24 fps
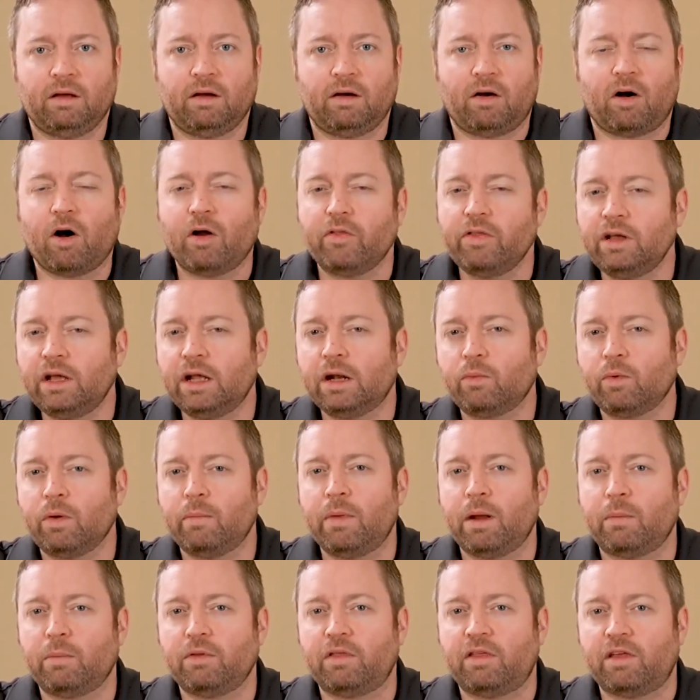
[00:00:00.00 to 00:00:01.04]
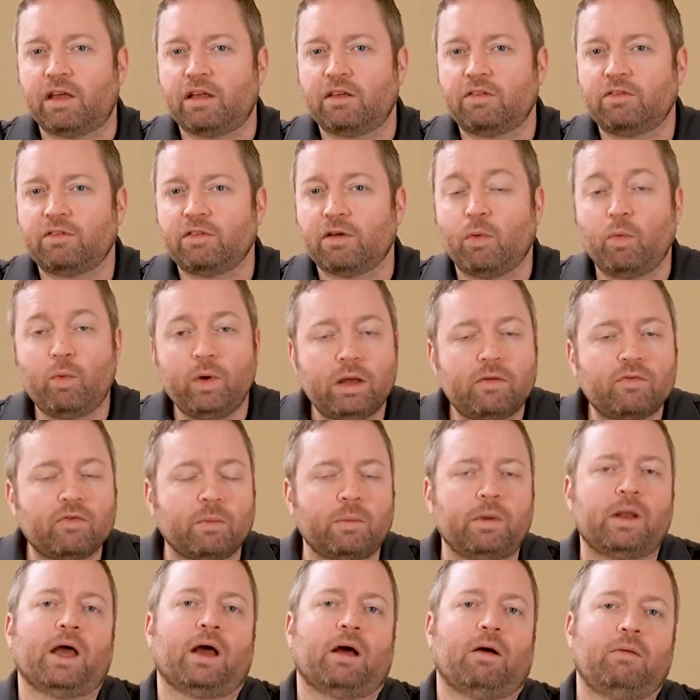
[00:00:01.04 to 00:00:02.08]
Are they going to remember this a week
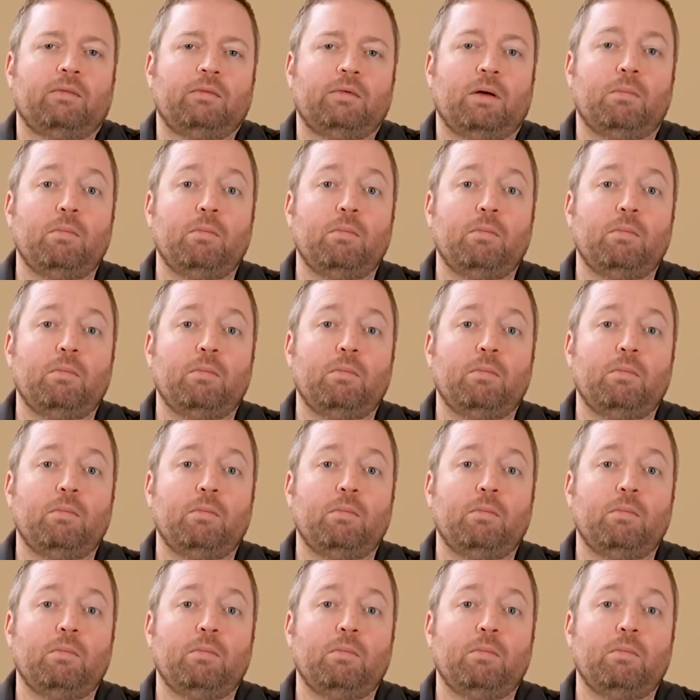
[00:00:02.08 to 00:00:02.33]
from now,